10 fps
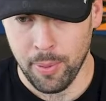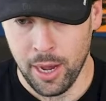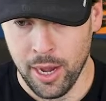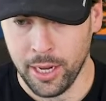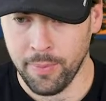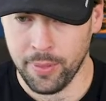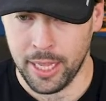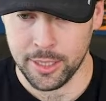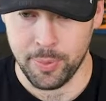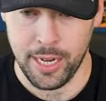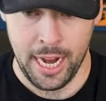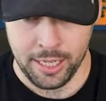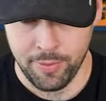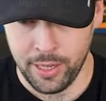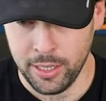Pi that's been
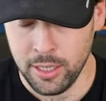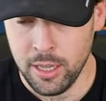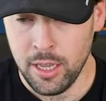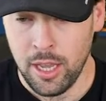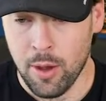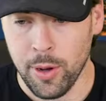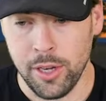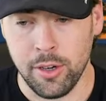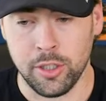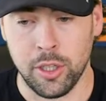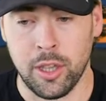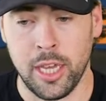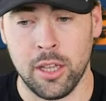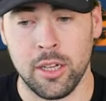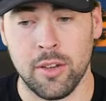activated. And what you do is you
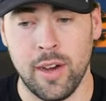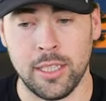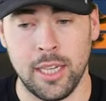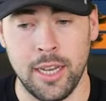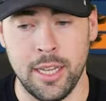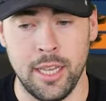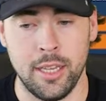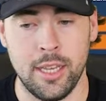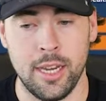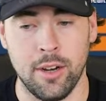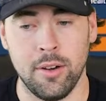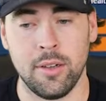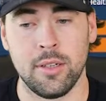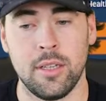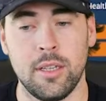click on the device ID here.
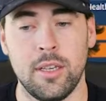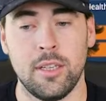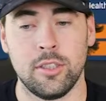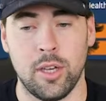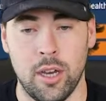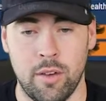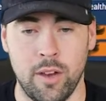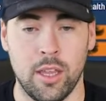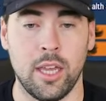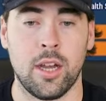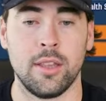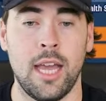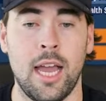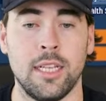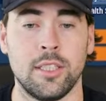So if I click on
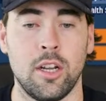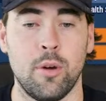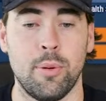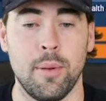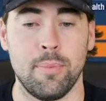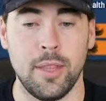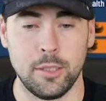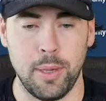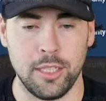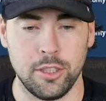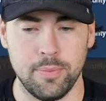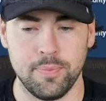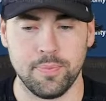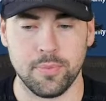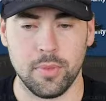that, it's gonna open up this page,
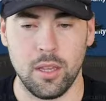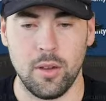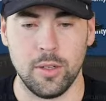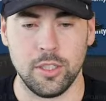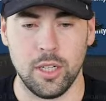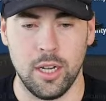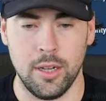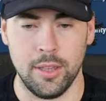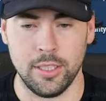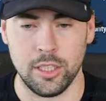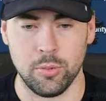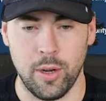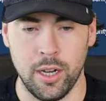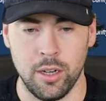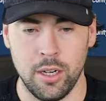which this is
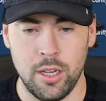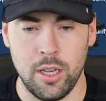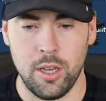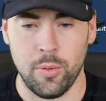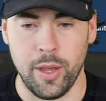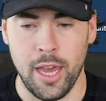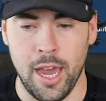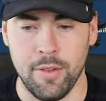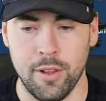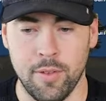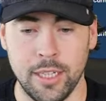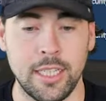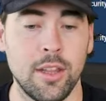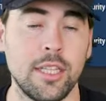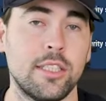where we have the device.
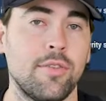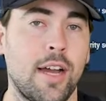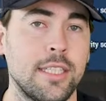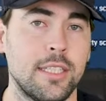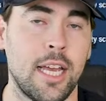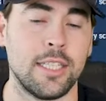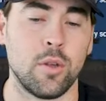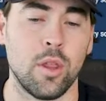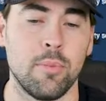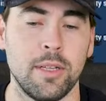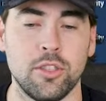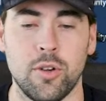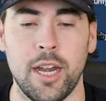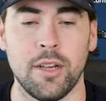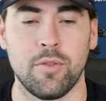Now this device has only been
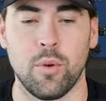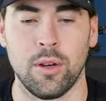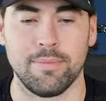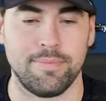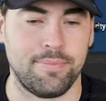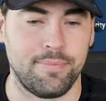trained for